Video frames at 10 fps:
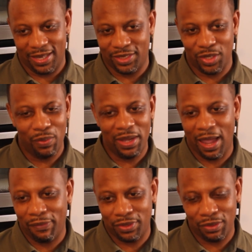and so we
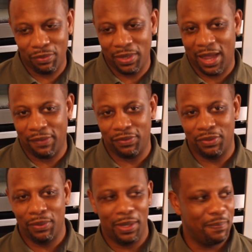have to we have
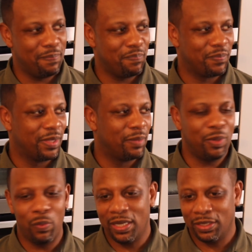to um,
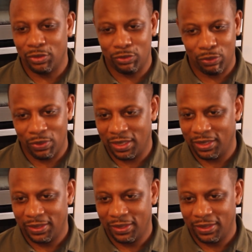be willing to talk.